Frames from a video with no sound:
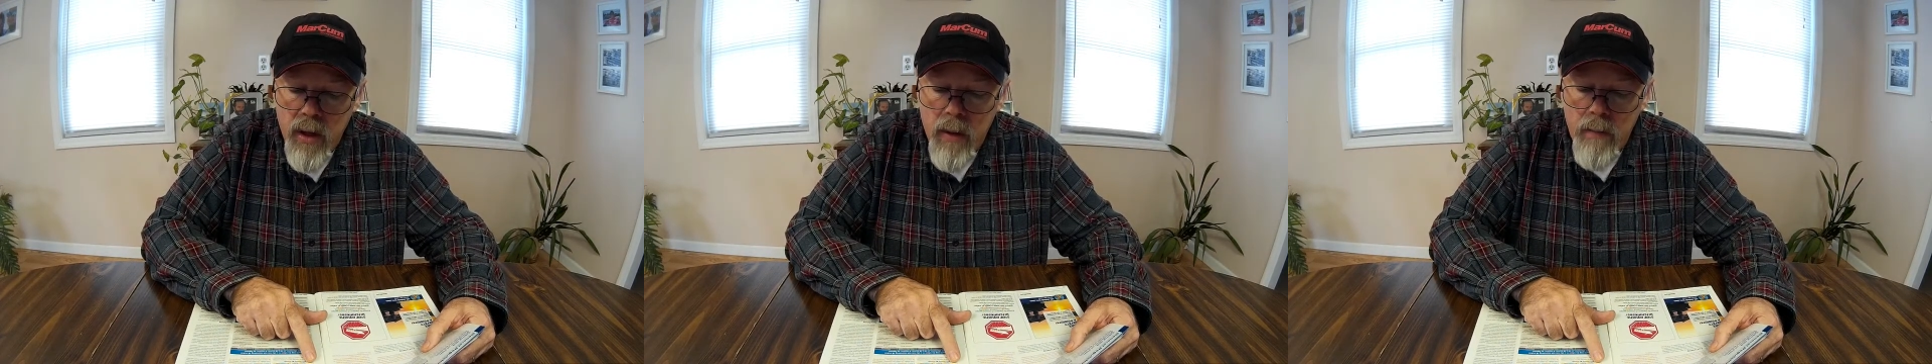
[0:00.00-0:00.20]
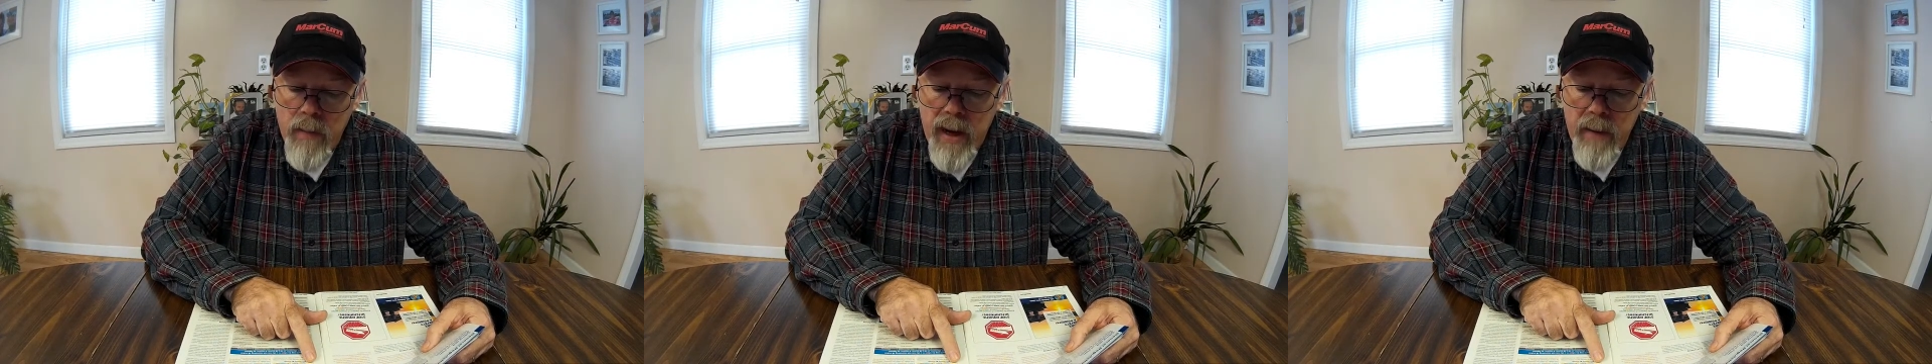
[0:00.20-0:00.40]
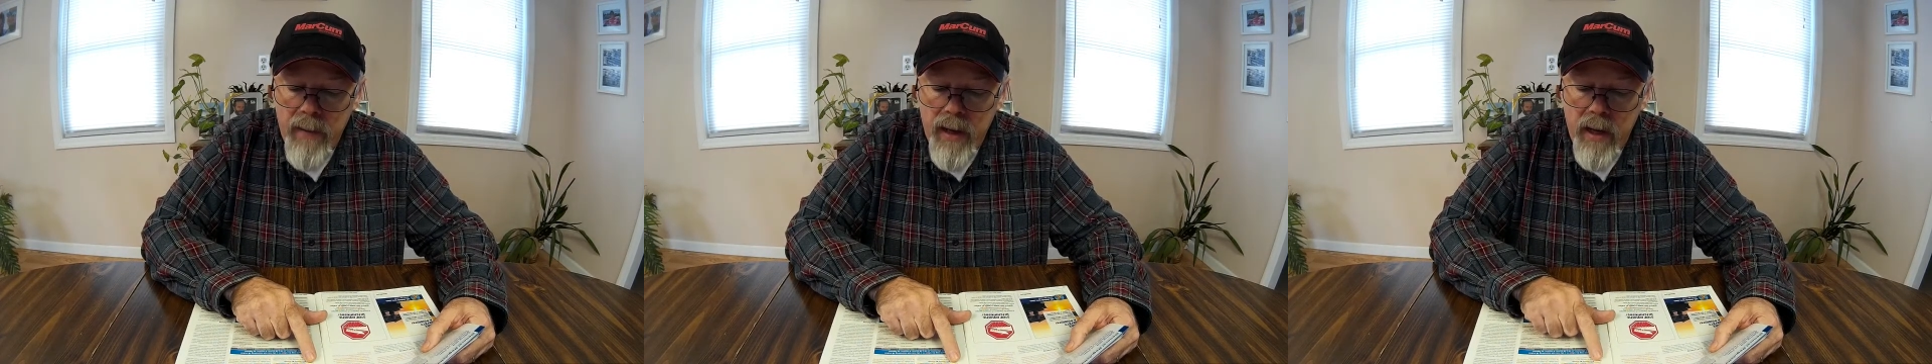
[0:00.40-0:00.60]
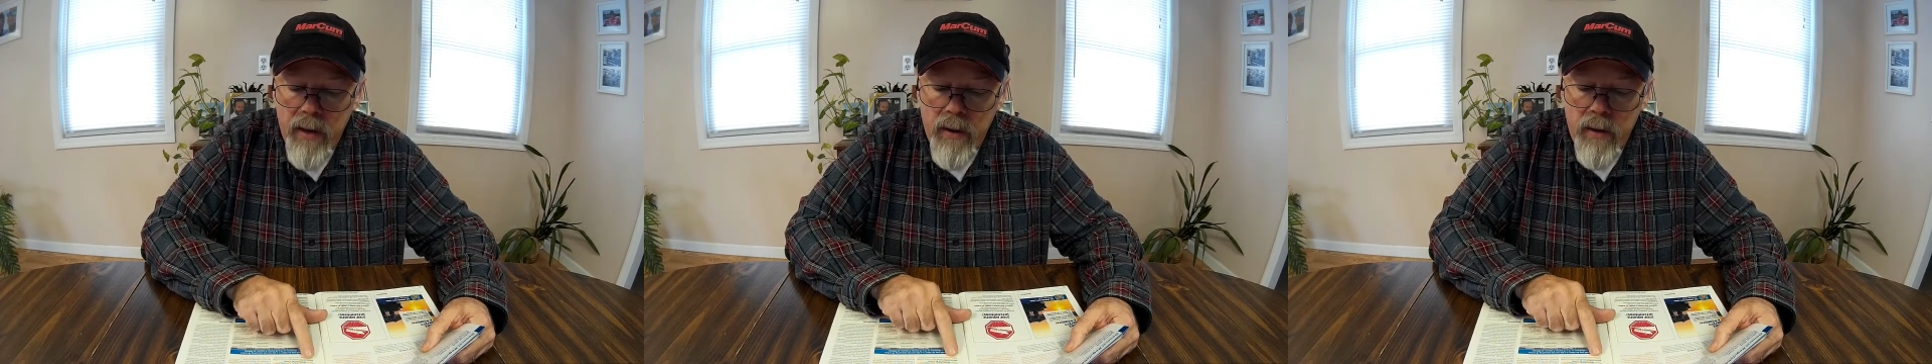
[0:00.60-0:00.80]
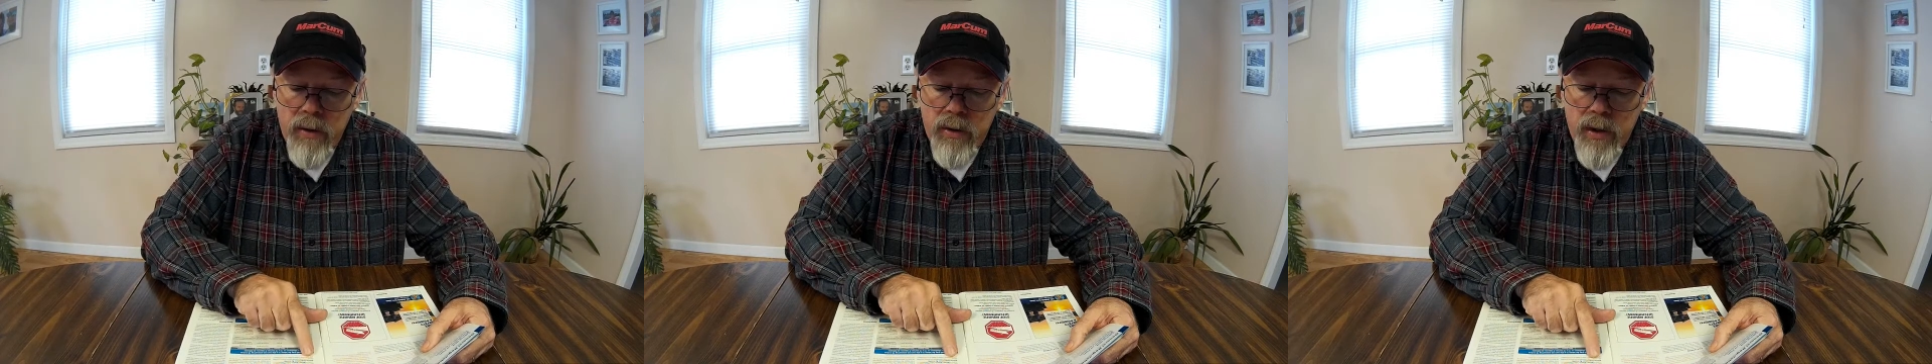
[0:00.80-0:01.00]
may be
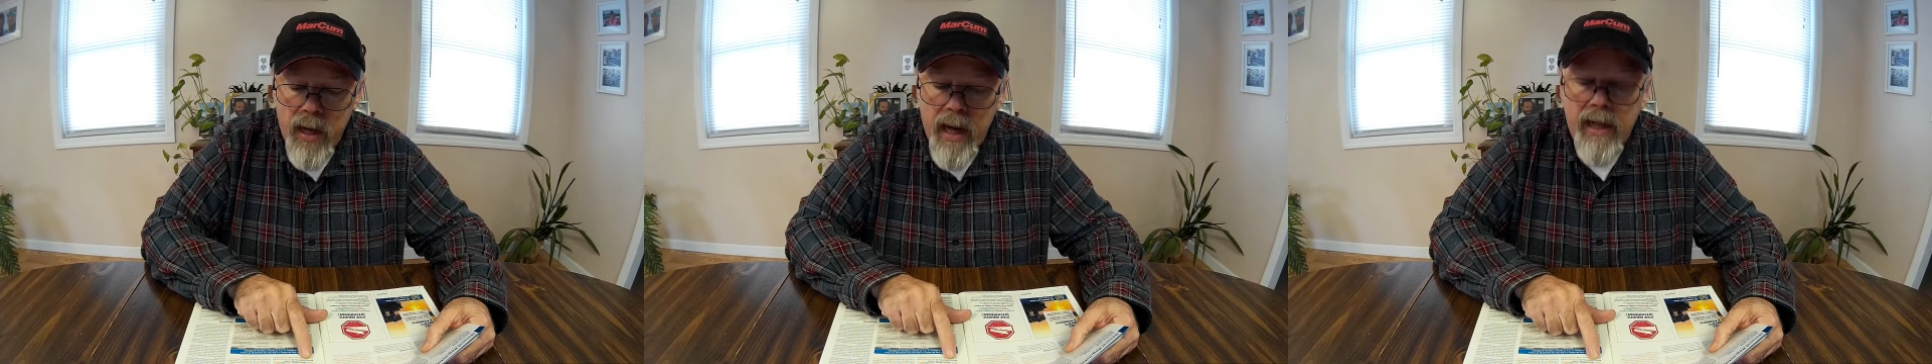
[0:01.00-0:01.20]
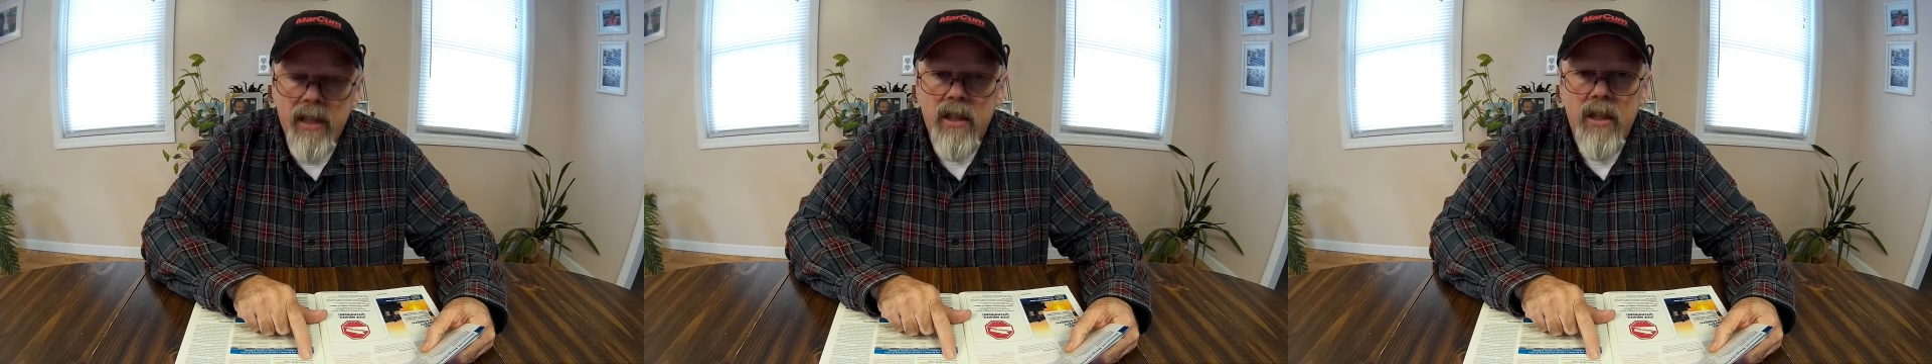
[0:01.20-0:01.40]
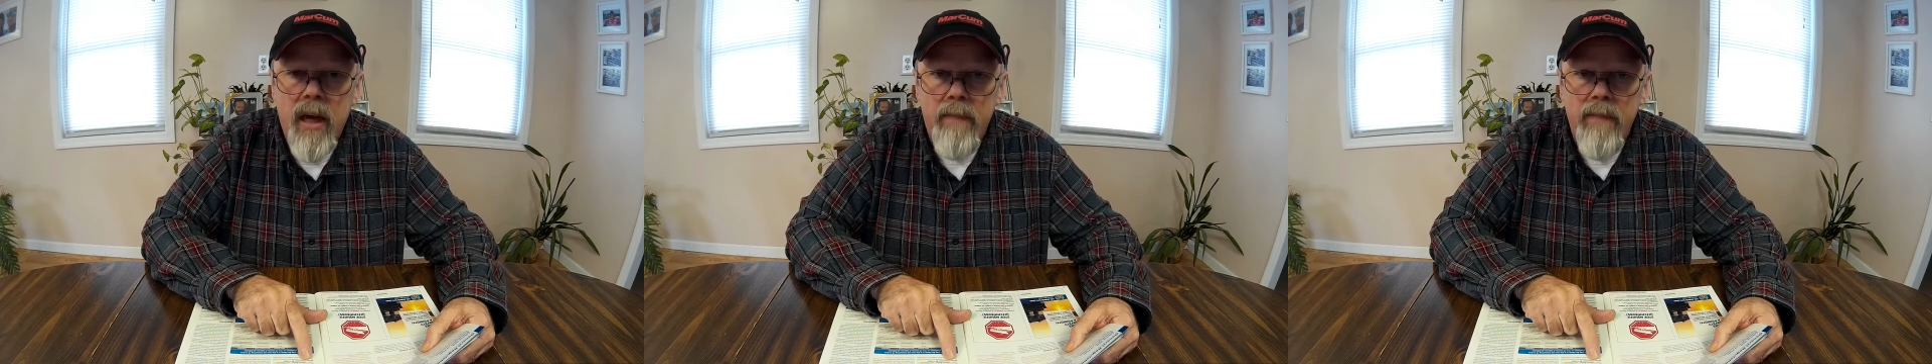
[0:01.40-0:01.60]
used except